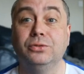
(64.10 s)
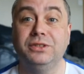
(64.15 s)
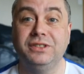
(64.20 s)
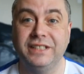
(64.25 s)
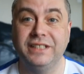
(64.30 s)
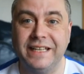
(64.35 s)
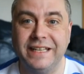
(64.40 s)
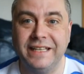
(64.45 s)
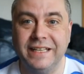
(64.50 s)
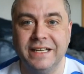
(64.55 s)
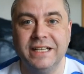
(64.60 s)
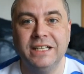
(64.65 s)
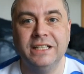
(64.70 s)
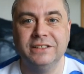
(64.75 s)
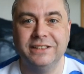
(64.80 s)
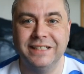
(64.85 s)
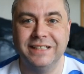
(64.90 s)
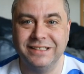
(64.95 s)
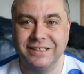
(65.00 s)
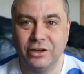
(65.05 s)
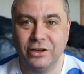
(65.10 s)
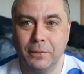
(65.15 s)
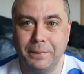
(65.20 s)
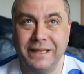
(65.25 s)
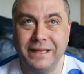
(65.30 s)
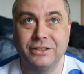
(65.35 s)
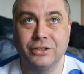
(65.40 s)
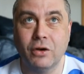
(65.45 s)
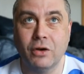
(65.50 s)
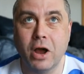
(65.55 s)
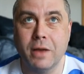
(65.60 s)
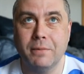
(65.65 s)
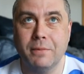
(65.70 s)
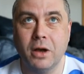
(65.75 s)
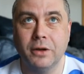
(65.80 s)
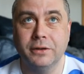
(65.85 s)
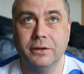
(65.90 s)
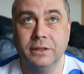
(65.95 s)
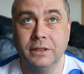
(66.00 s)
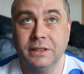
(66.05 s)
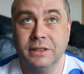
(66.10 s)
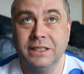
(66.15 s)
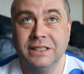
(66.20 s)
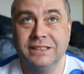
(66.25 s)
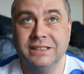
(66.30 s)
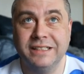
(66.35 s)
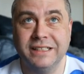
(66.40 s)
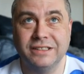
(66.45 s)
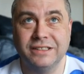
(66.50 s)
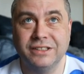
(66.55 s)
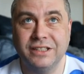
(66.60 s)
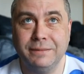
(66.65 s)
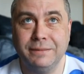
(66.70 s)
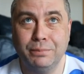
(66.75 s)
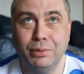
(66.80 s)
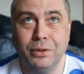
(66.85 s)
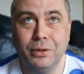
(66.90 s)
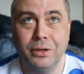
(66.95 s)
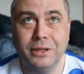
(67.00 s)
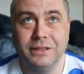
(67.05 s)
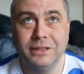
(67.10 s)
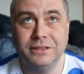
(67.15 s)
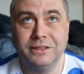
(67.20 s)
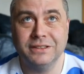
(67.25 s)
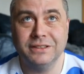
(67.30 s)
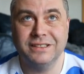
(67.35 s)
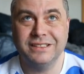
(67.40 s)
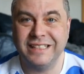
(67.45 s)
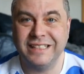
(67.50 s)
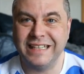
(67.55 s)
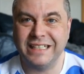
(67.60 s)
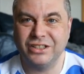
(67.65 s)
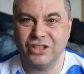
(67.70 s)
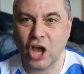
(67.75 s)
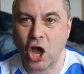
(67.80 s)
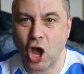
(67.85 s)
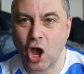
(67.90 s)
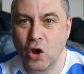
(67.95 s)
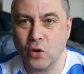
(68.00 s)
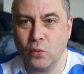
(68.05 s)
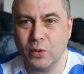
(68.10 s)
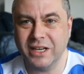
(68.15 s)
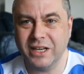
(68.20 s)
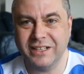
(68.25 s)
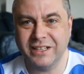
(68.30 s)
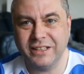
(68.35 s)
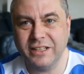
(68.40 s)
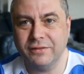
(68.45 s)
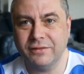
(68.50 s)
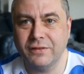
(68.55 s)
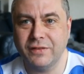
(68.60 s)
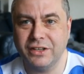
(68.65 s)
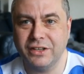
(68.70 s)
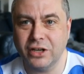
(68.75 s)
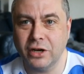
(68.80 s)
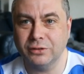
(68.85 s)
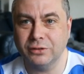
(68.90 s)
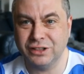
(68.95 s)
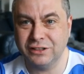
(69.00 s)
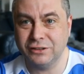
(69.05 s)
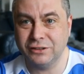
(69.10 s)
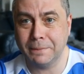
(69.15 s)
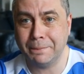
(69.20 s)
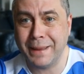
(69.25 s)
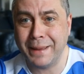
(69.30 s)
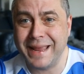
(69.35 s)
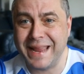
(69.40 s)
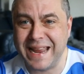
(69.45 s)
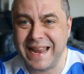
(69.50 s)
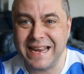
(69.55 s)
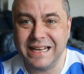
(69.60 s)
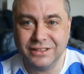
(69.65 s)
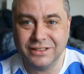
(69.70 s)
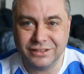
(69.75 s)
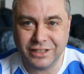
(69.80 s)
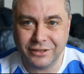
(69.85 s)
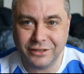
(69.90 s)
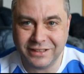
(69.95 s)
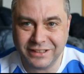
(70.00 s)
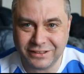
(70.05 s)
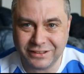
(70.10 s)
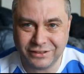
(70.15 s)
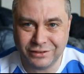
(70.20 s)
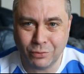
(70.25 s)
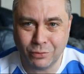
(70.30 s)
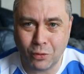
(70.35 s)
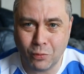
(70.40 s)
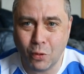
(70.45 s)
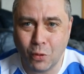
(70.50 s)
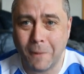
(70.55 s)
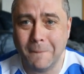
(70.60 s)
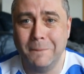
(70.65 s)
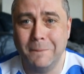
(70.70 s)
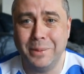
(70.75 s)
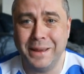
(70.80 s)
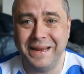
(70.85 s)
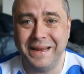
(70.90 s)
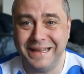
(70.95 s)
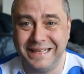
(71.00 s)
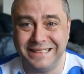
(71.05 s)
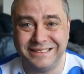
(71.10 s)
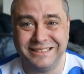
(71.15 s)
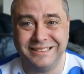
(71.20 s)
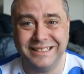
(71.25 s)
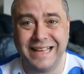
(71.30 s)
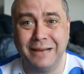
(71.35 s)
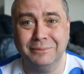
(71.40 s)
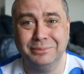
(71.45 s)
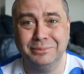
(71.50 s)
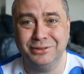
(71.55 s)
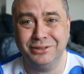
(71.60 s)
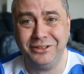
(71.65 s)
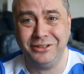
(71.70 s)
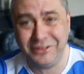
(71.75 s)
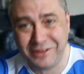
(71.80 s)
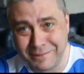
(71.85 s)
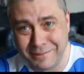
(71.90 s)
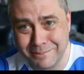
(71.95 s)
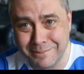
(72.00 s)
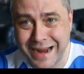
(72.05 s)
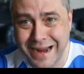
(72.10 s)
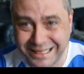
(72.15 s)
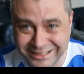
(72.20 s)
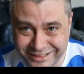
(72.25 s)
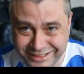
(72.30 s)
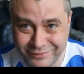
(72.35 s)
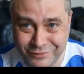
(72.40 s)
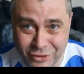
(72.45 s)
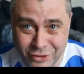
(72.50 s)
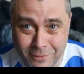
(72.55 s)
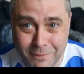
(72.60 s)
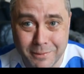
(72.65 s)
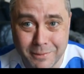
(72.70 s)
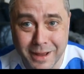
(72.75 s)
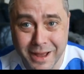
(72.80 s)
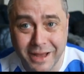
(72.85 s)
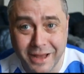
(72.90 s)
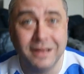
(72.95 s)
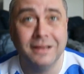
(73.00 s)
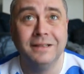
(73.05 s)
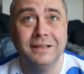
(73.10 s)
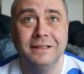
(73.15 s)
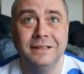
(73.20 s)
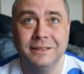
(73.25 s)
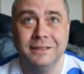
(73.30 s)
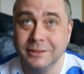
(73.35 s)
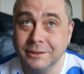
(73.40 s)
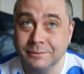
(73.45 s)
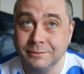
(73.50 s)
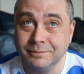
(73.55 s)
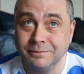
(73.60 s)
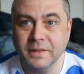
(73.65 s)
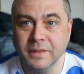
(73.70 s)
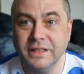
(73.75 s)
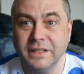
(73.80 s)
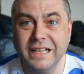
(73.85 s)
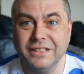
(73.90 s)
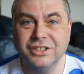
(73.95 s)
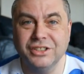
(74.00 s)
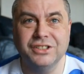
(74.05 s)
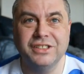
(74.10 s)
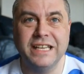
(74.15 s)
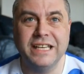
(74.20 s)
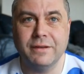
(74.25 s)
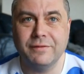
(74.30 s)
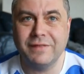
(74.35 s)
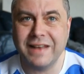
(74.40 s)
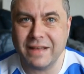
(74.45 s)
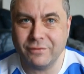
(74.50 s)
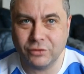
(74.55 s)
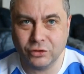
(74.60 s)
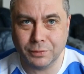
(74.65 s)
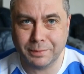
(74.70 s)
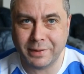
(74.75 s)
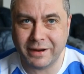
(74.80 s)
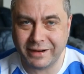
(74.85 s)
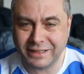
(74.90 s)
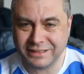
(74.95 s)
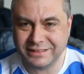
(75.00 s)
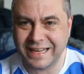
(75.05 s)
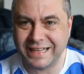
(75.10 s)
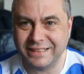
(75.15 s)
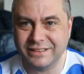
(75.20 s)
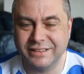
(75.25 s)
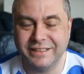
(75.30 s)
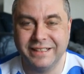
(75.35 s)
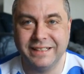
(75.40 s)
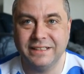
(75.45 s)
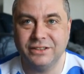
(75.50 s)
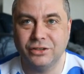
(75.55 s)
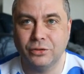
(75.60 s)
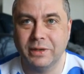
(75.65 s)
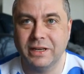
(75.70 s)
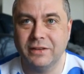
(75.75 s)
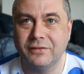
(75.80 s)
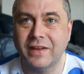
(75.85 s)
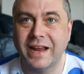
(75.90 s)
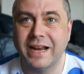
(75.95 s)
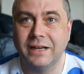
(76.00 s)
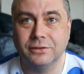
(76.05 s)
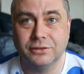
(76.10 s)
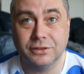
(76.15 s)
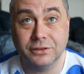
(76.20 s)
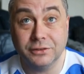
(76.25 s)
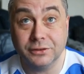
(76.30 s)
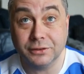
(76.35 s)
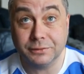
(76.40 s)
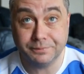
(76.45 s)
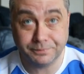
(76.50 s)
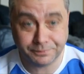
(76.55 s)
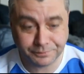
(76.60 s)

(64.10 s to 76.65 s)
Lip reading: a D. So here's a little picture. I'm on 60.60. When I did the other video I was into P, so this is what 1P is. It's an absolutely massive number. Now as you can see we've levelled up our attack to nearly 20,000.